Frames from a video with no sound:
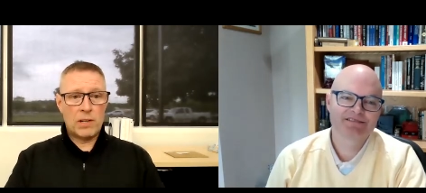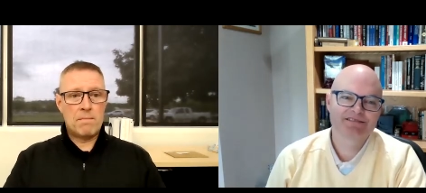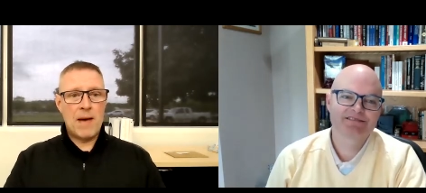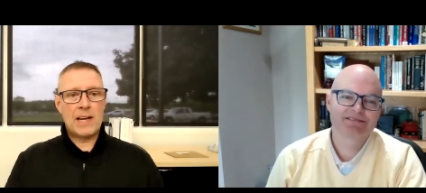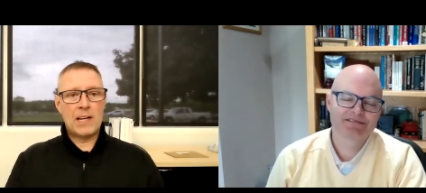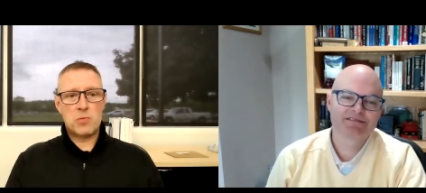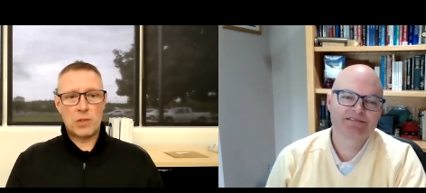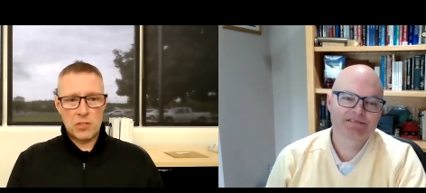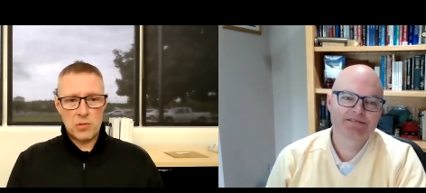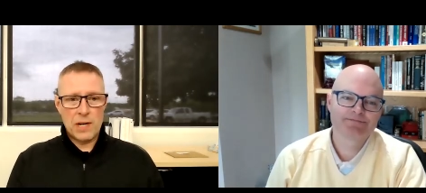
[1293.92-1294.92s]
Speaker 1: and manage with
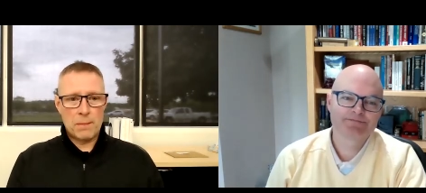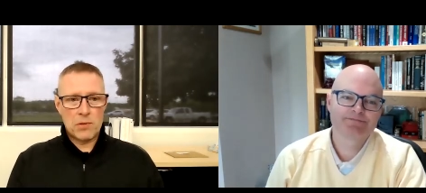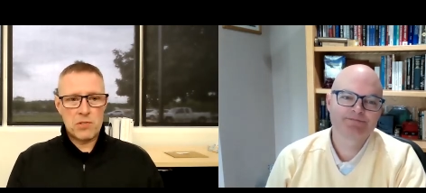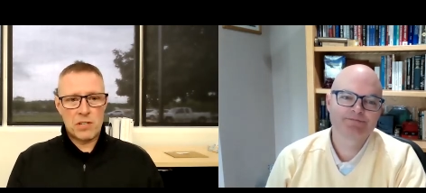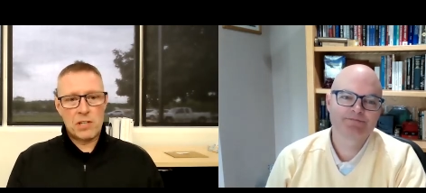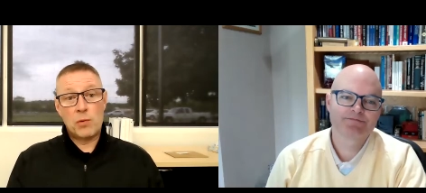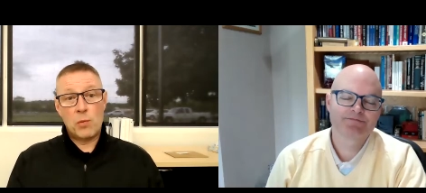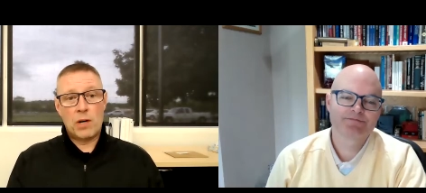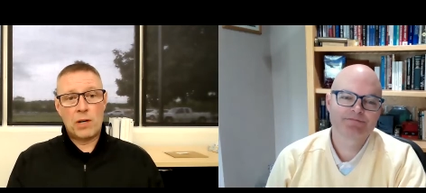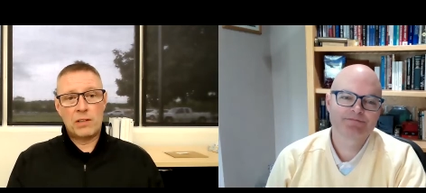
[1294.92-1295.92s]
the 20% on
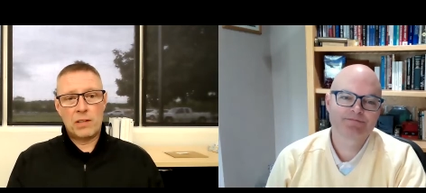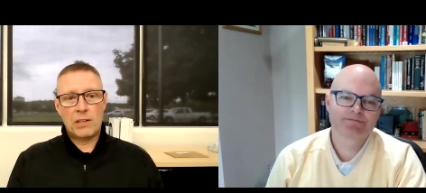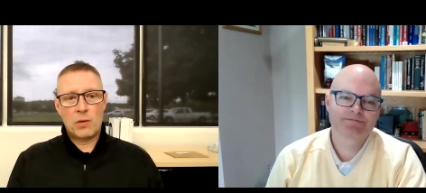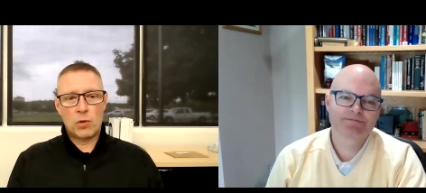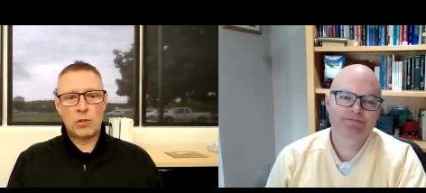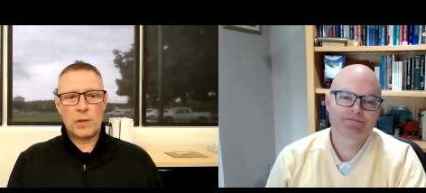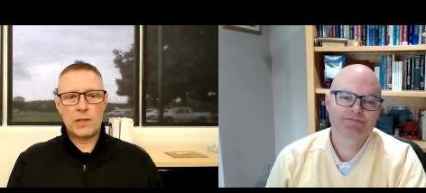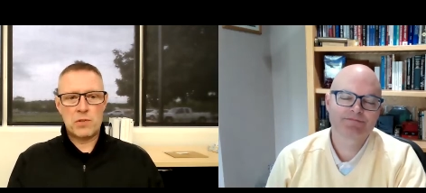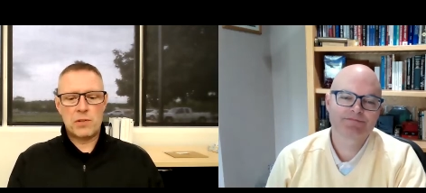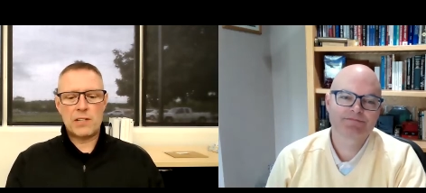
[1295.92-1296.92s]
the on on the whirlwind.
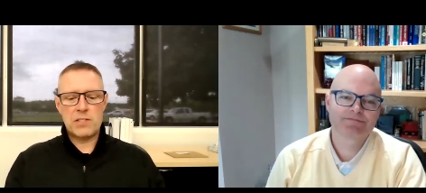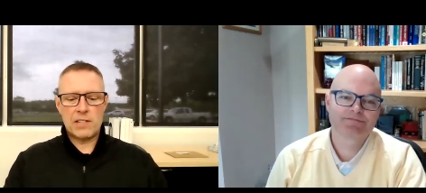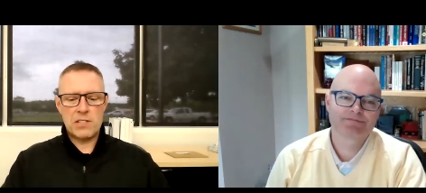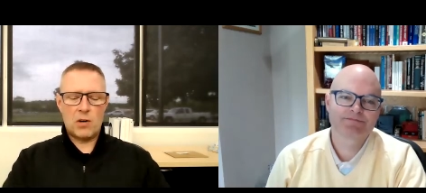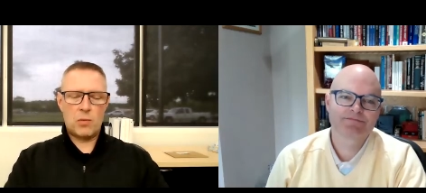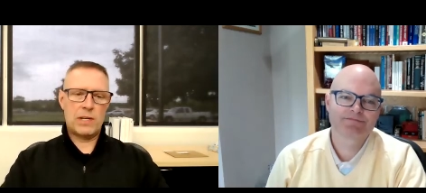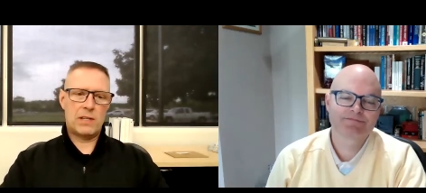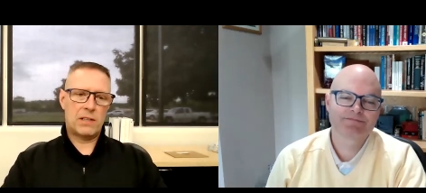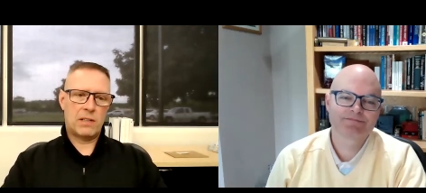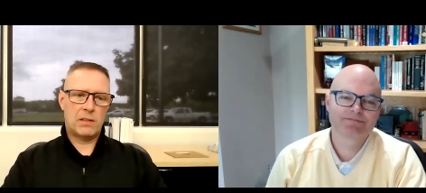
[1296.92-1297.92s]
So that's that's how
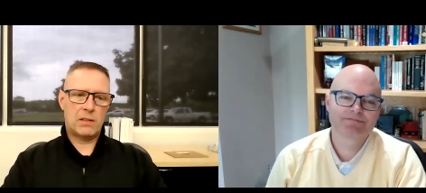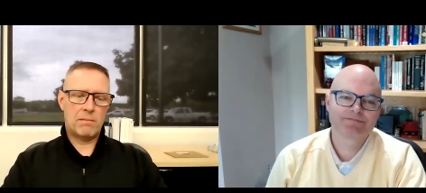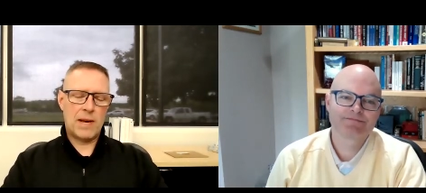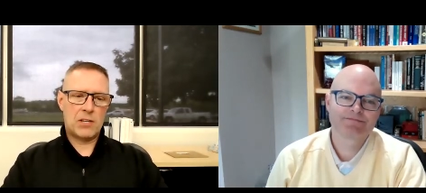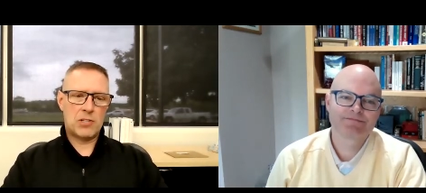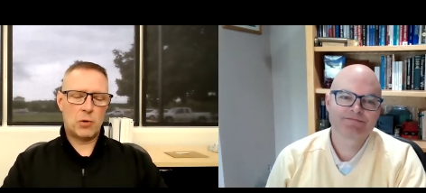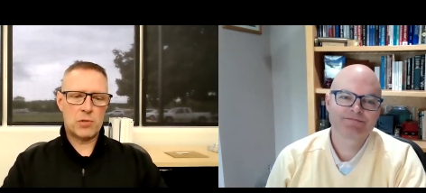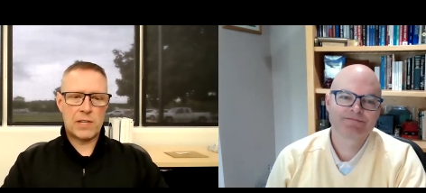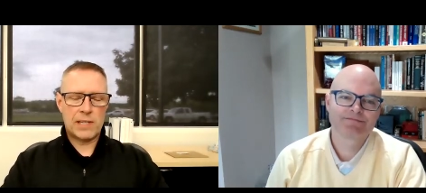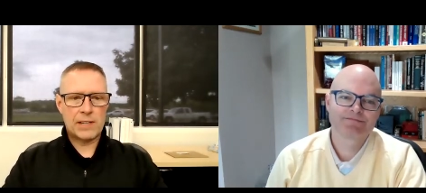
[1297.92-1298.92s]
we uh, manage goal
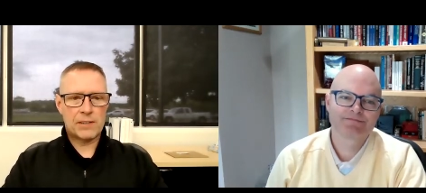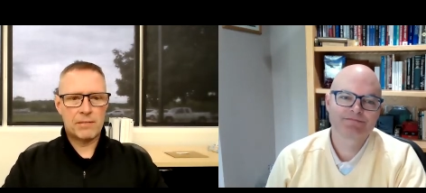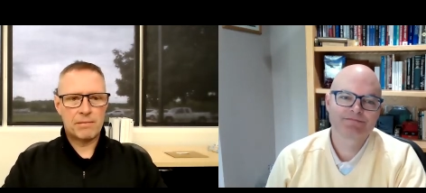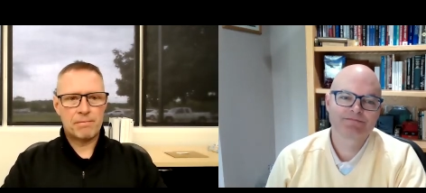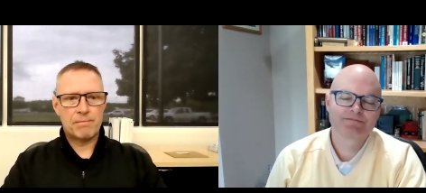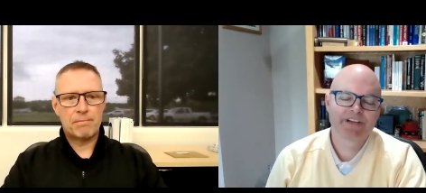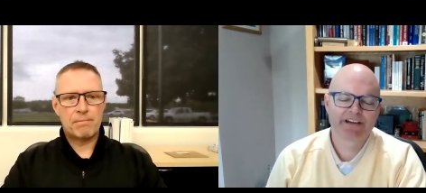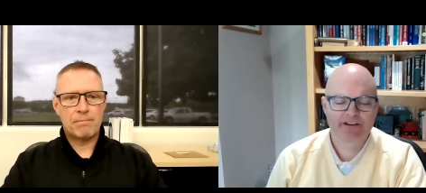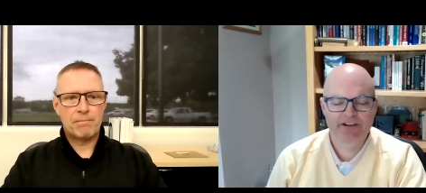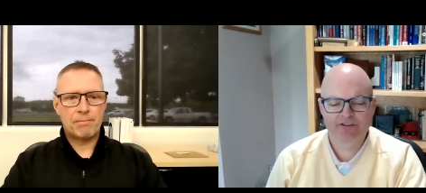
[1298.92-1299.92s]
setting here.
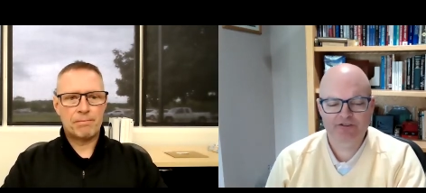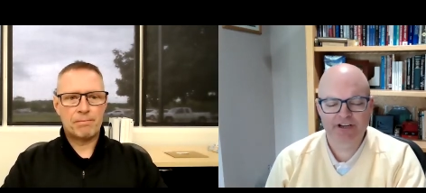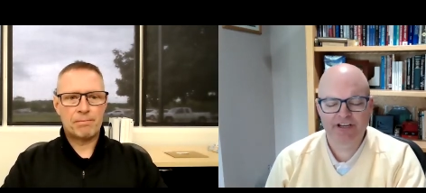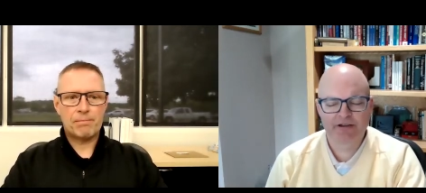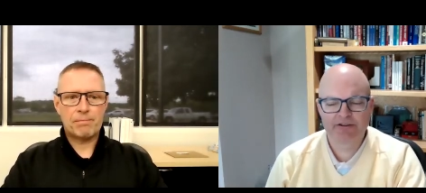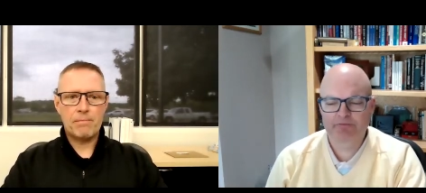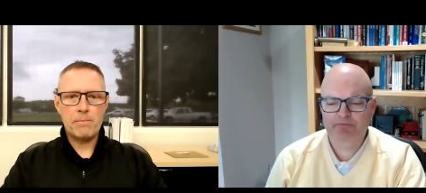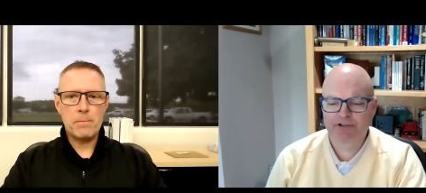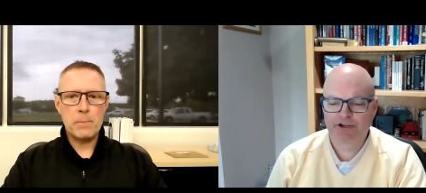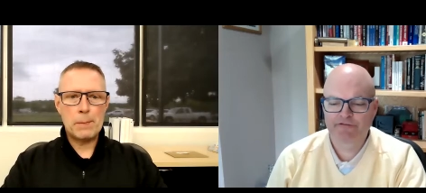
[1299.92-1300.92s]
Speaker 2: Yeah, no, that's great. And
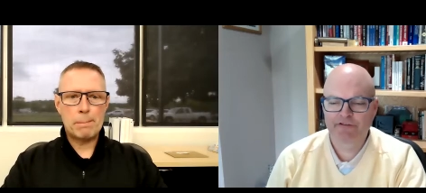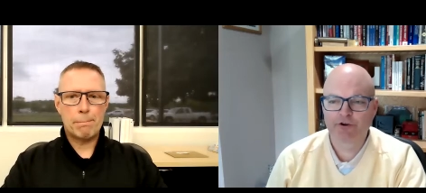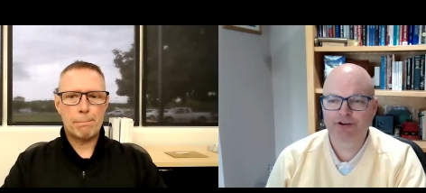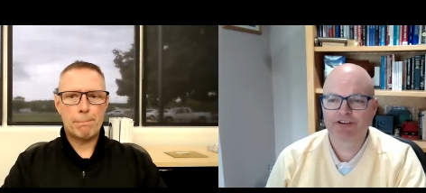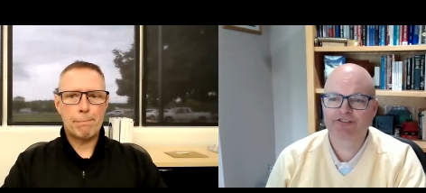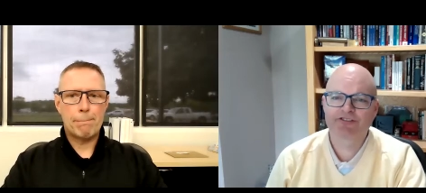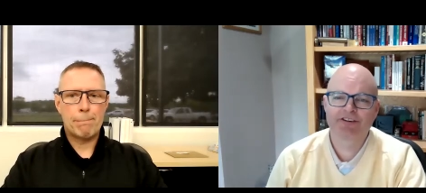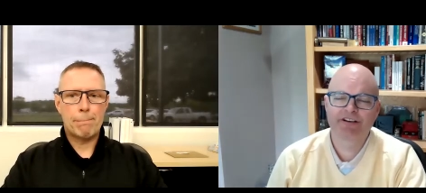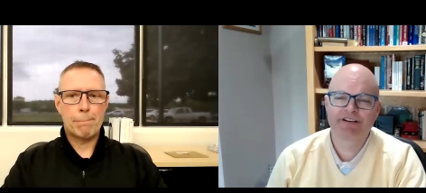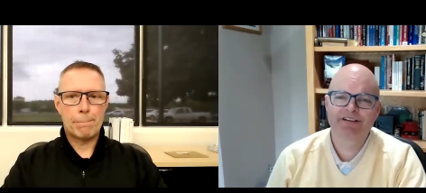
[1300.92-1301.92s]
you know, focus
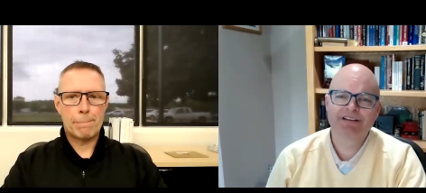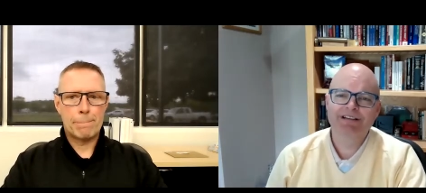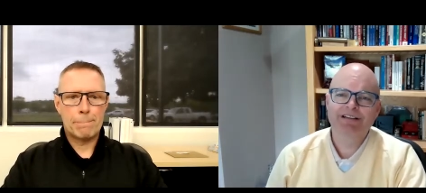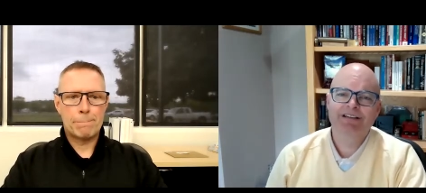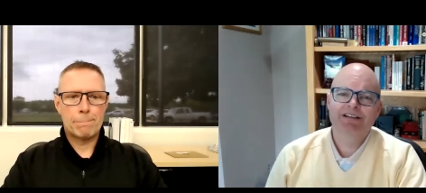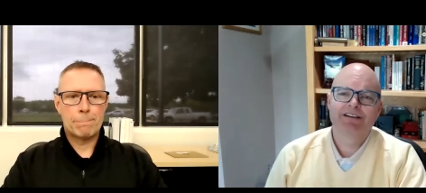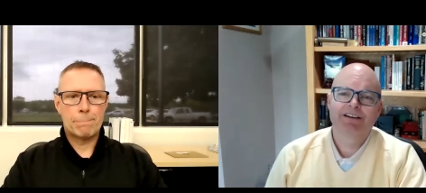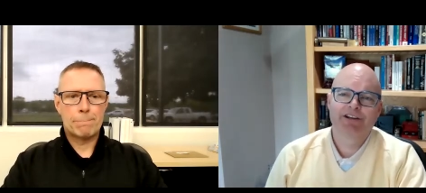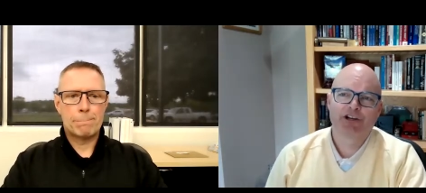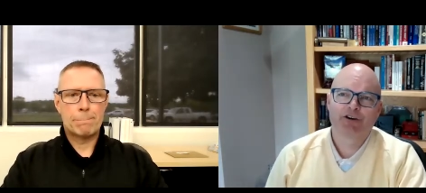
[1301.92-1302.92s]
uh,
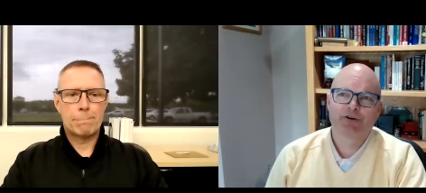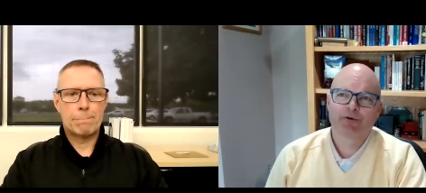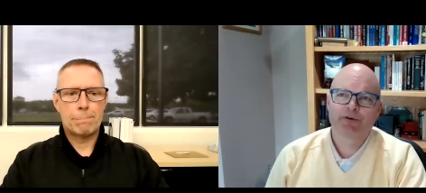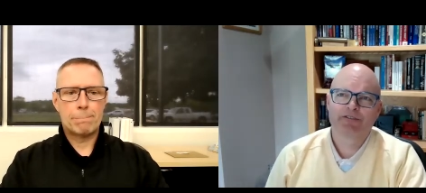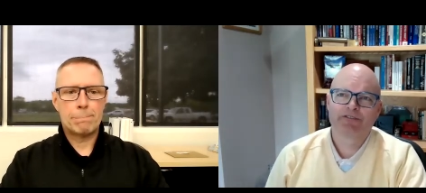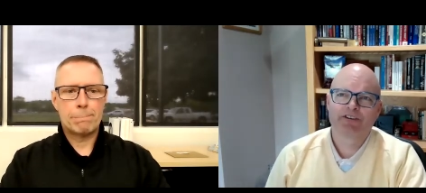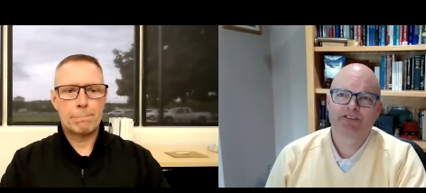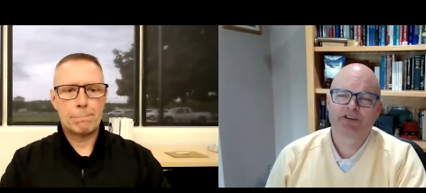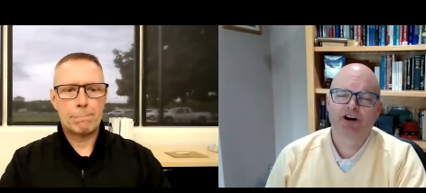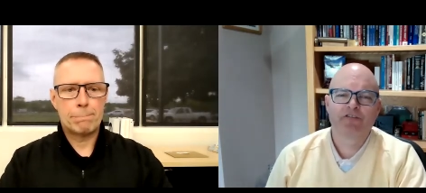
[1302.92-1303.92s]
you know
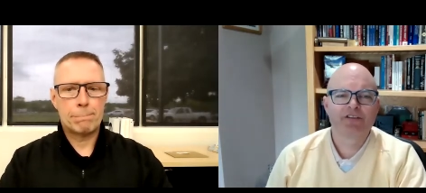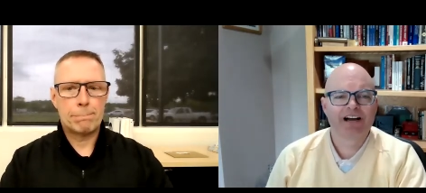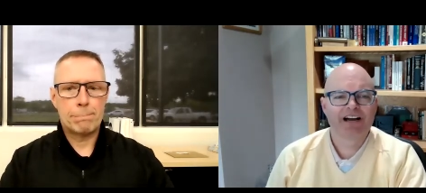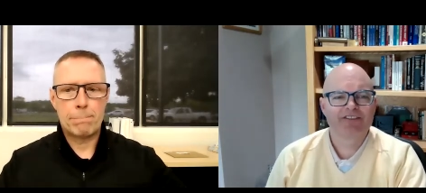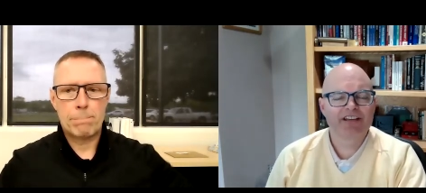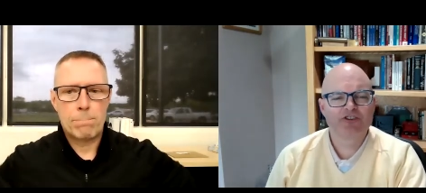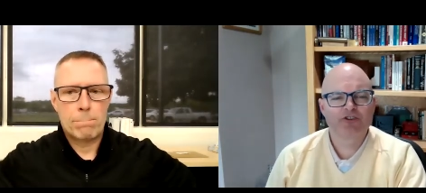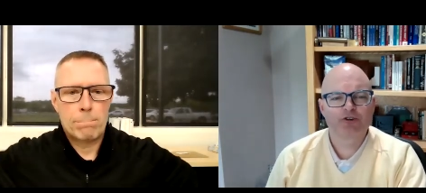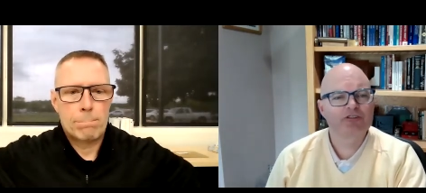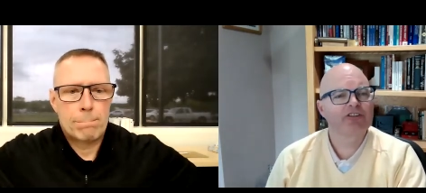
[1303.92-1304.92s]
does an awful lot to
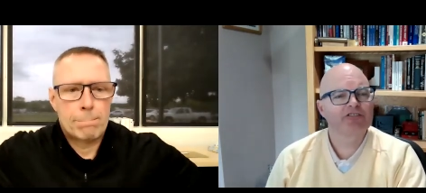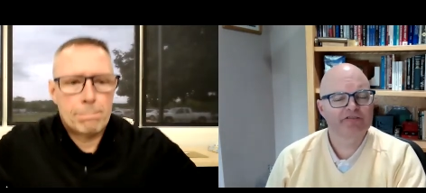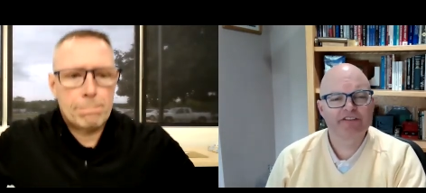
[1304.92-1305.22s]
get you across the